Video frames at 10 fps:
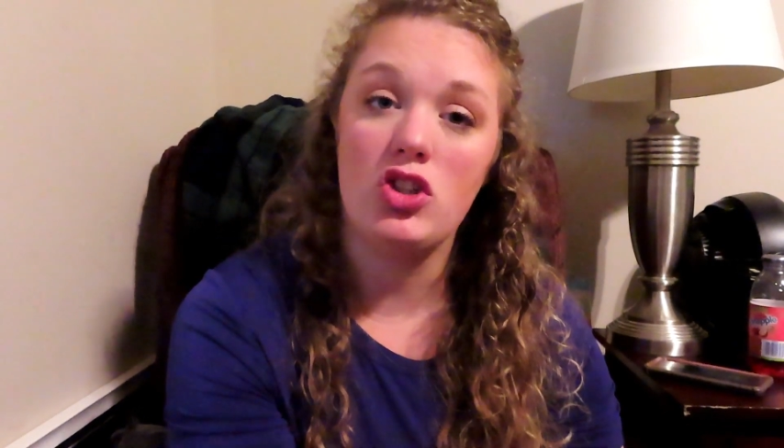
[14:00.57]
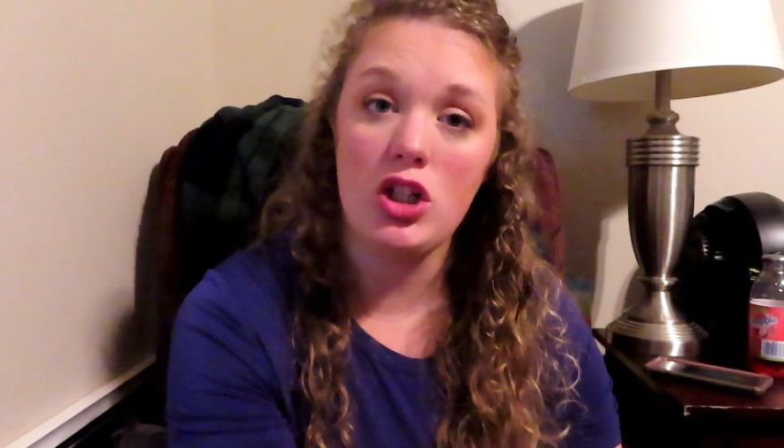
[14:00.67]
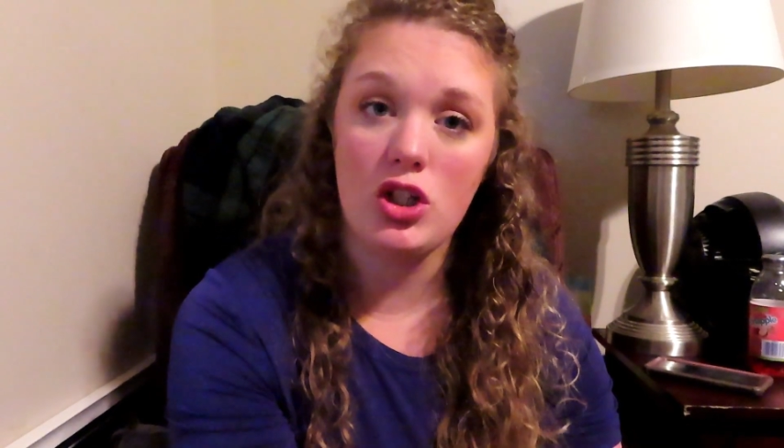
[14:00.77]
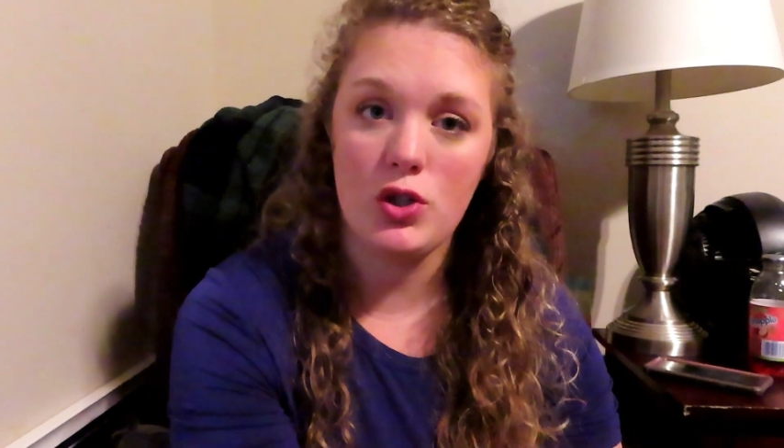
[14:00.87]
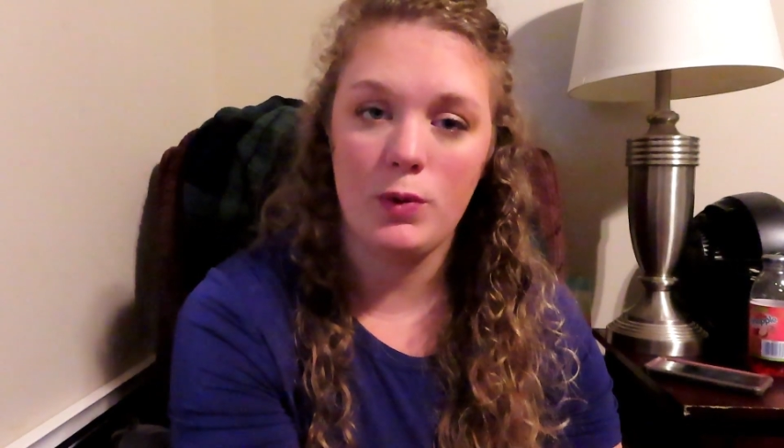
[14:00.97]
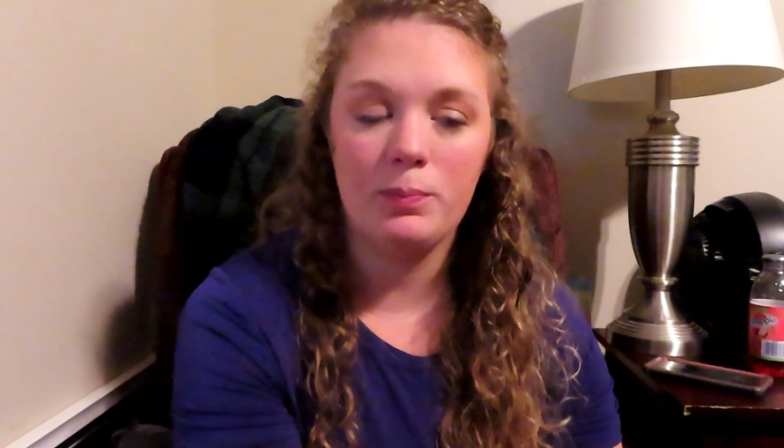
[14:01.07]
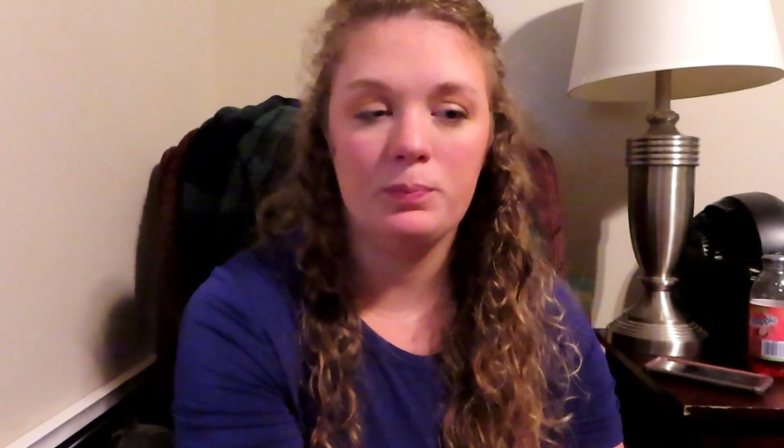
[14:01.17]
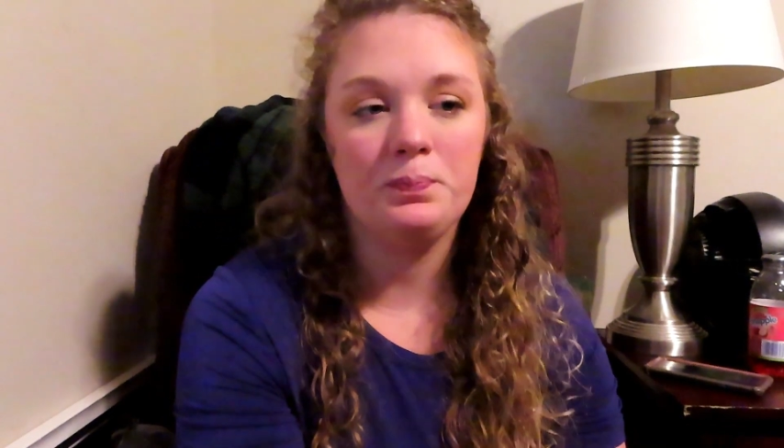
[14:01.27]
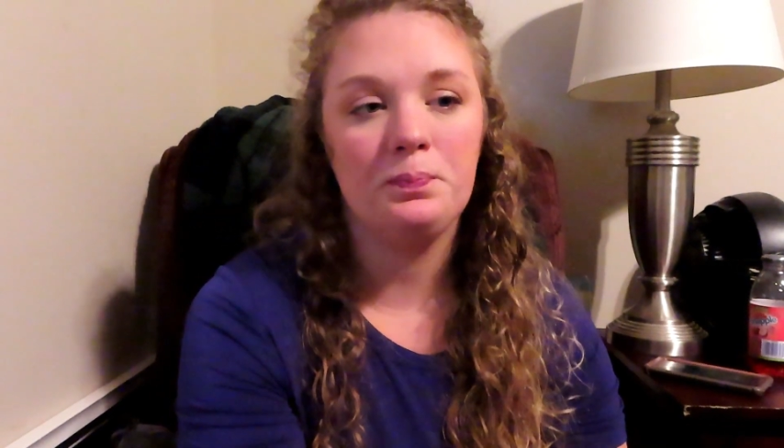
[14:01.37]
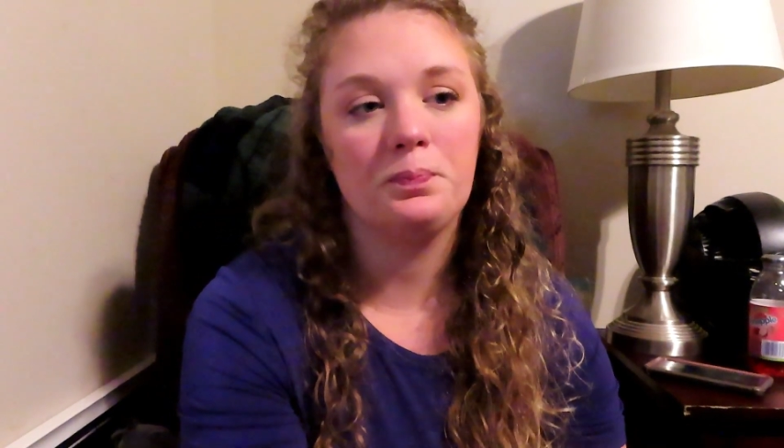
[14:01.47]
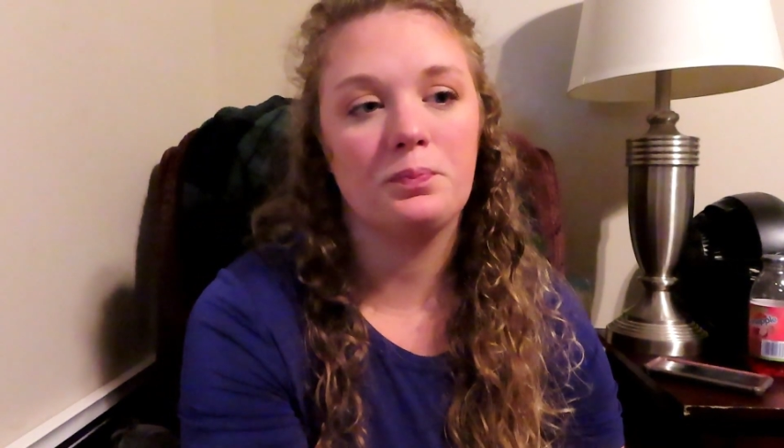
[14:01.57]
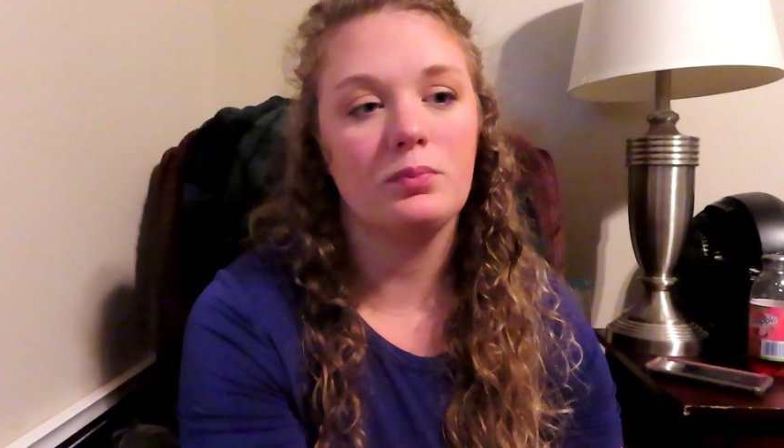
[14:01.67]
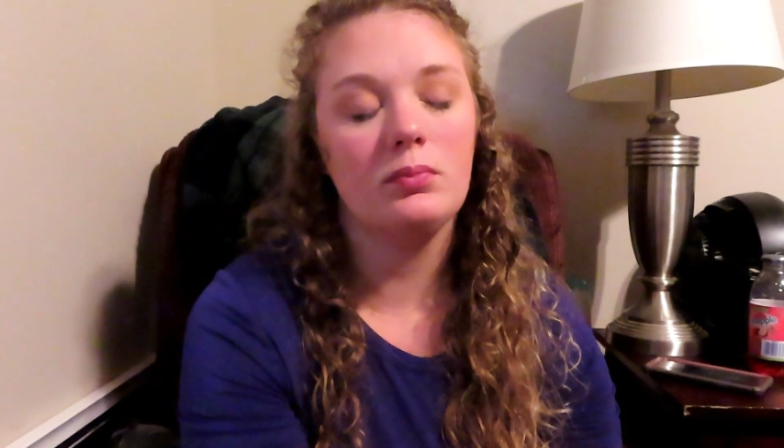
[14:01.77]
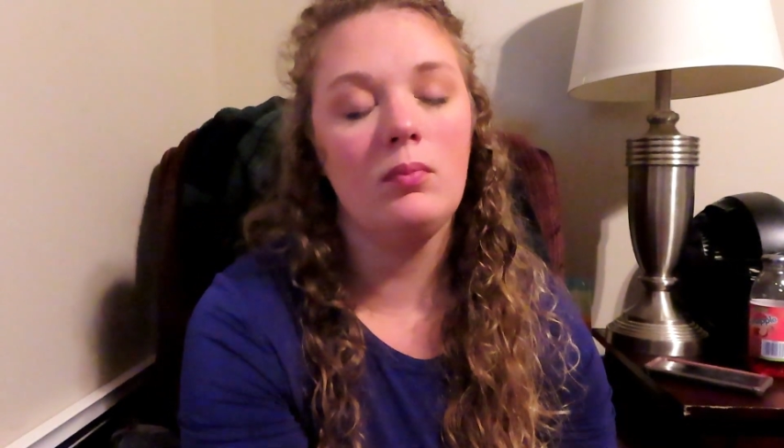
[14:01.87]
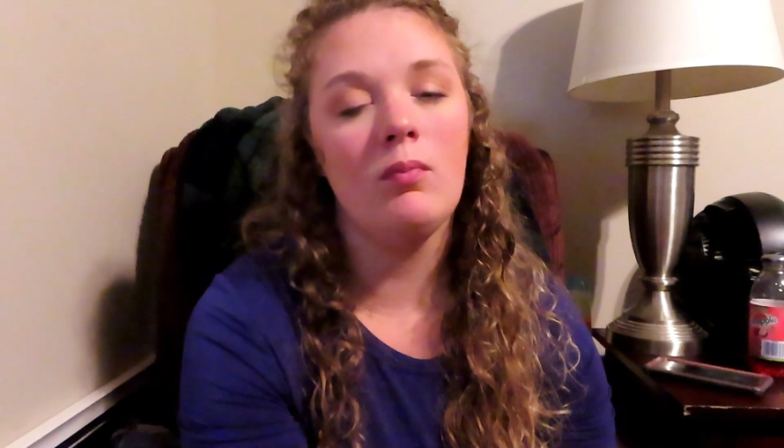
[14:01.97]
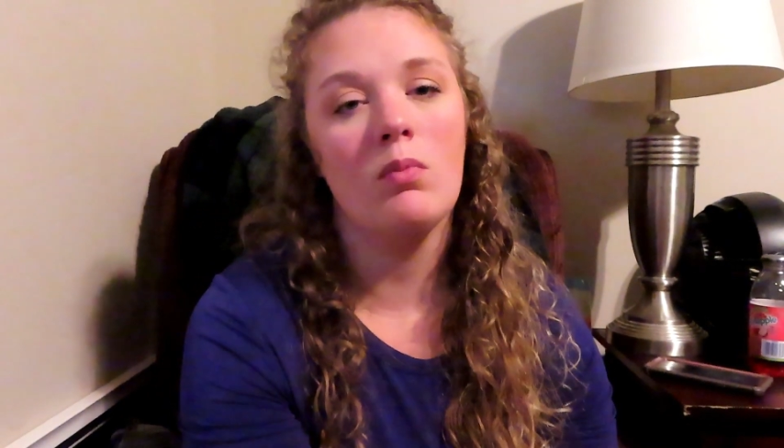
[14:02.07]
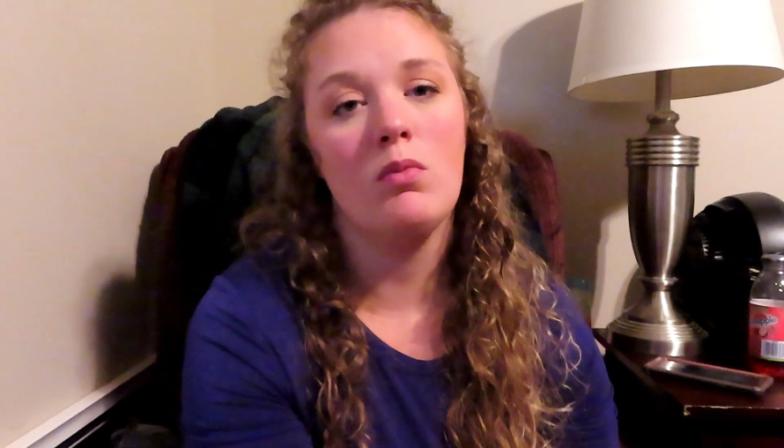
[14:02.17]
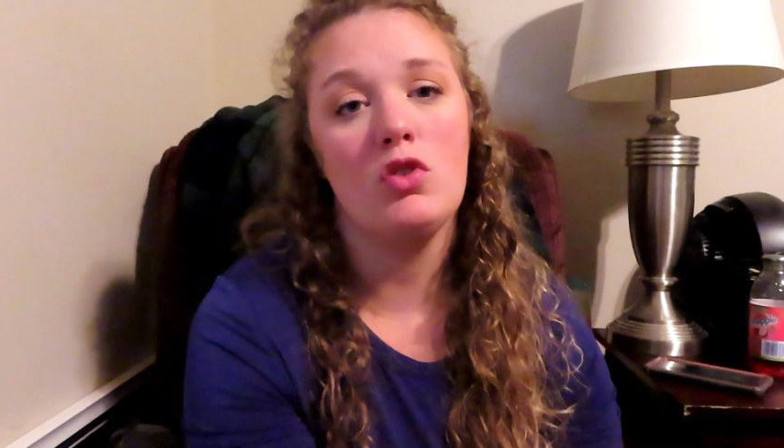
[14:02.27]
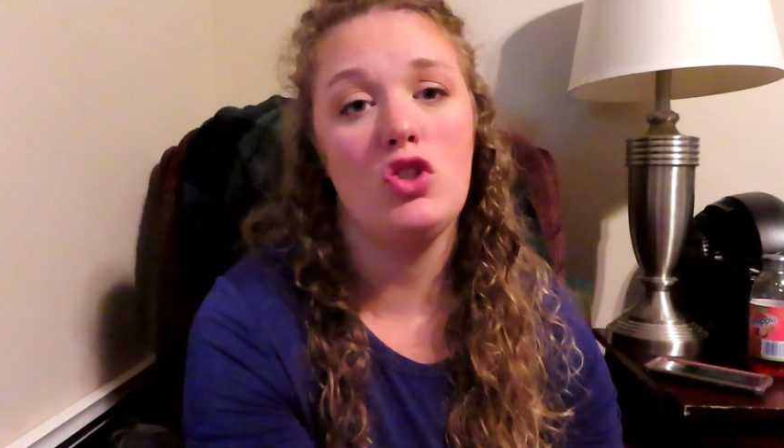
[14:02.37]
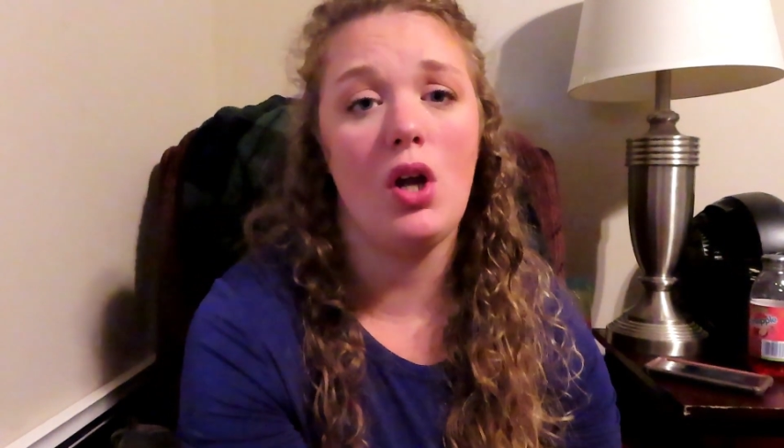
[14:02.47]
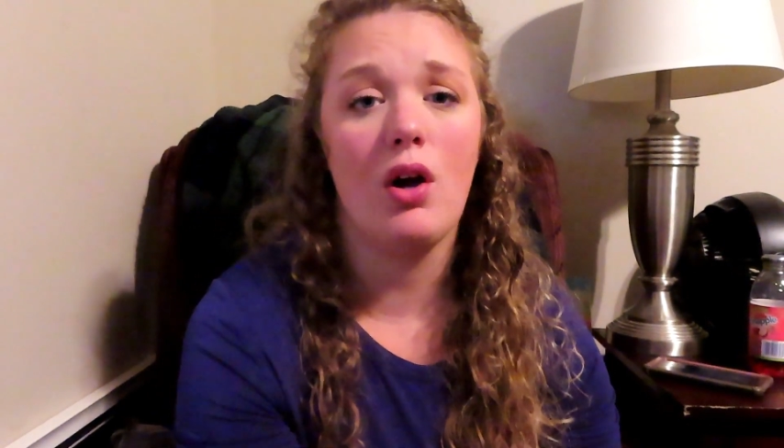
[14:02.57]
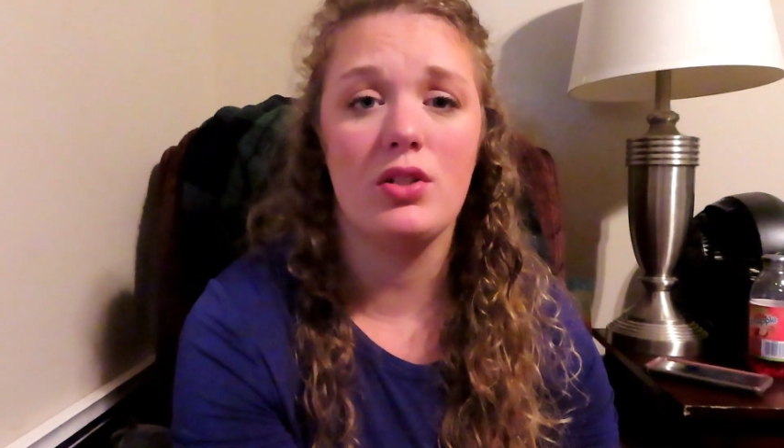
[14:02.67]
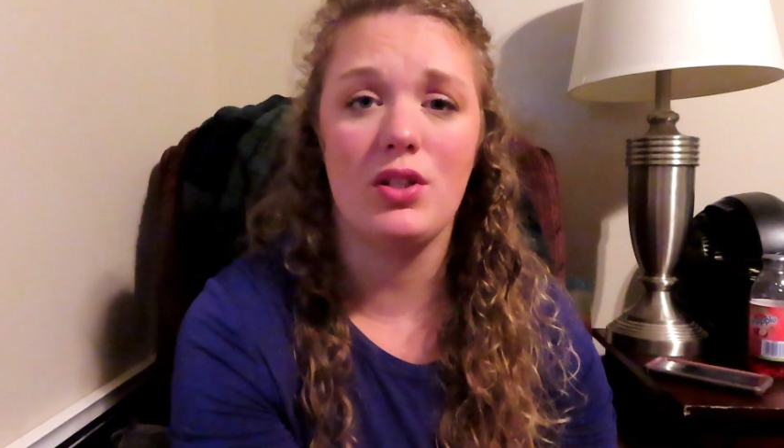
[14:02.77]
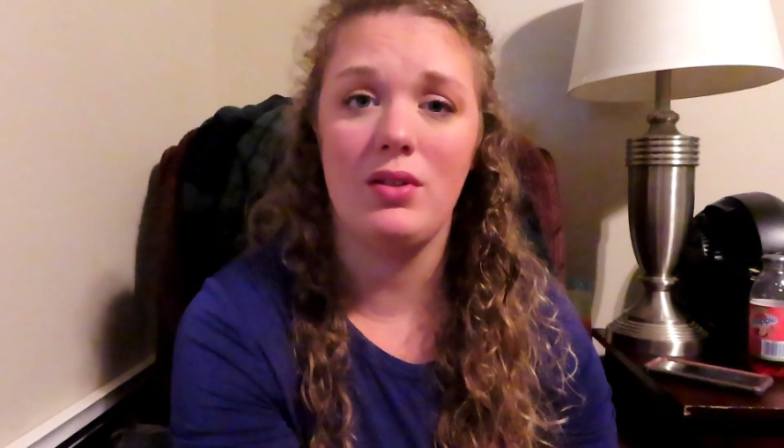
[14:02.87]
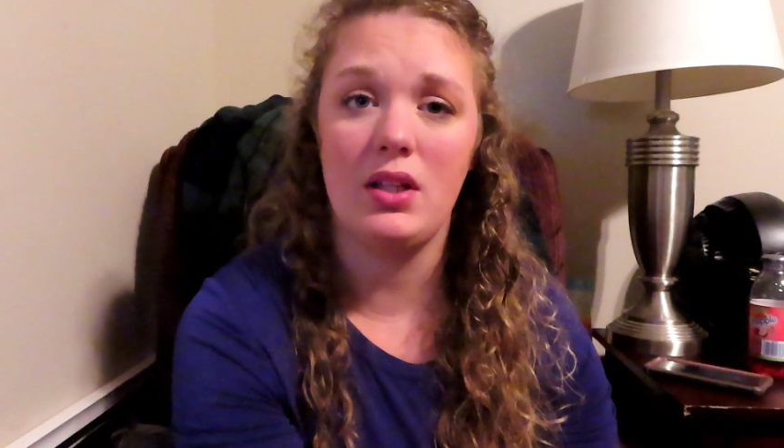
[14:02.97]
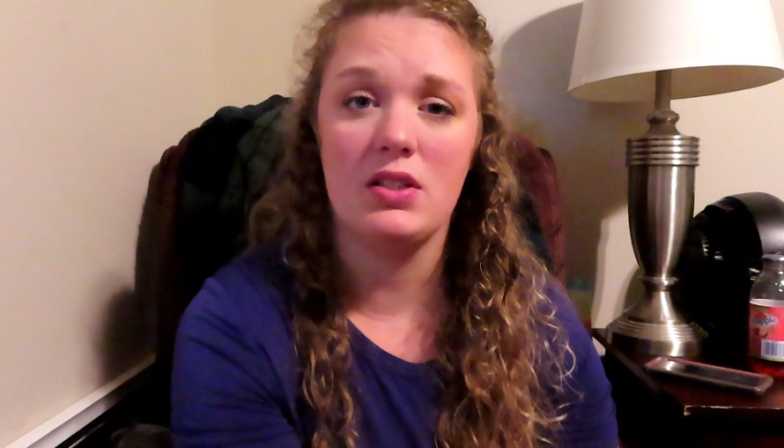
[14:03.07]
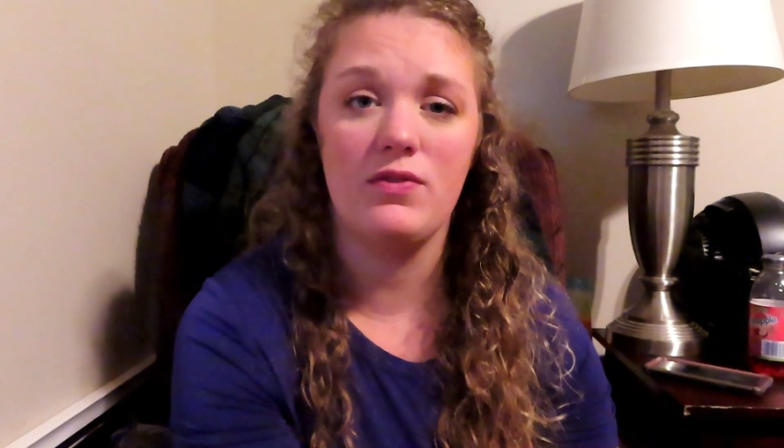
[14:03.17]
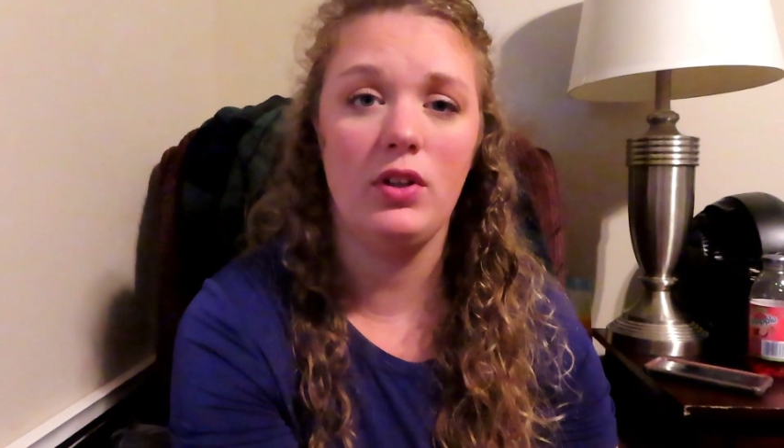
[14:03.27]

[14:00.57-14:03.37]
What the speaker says: a G-tube. She also needs